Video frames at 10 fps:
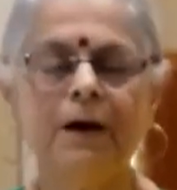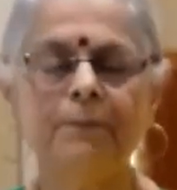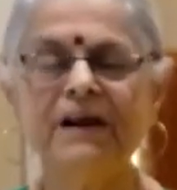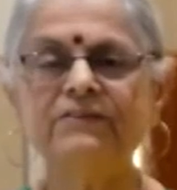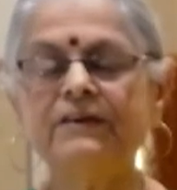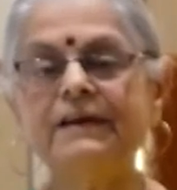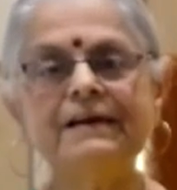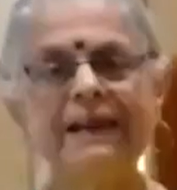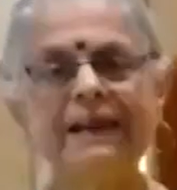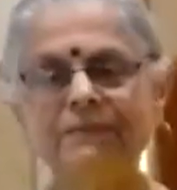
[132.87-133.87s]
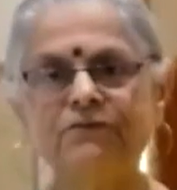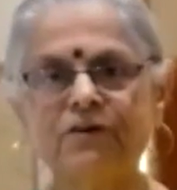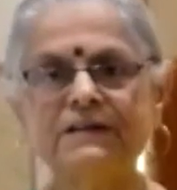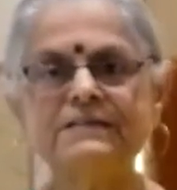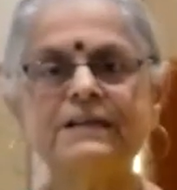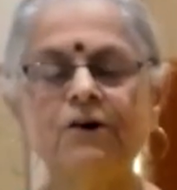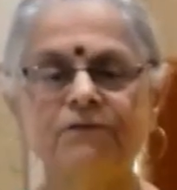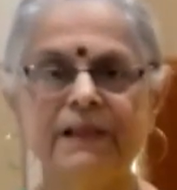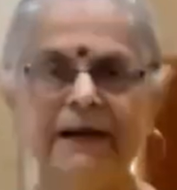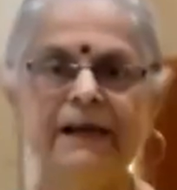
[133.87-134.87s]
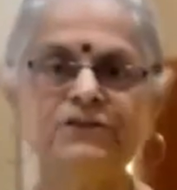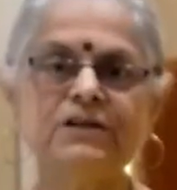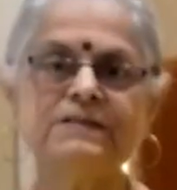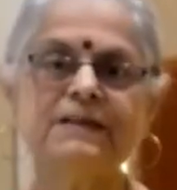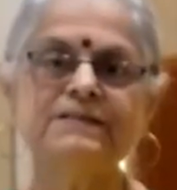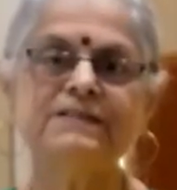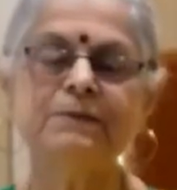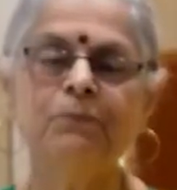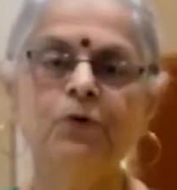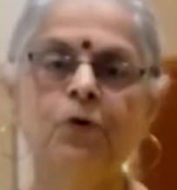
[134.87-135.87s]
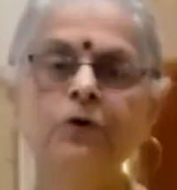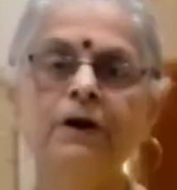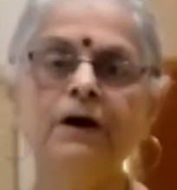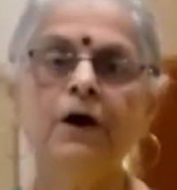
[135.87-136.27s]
president and the trustee of the HSNC board,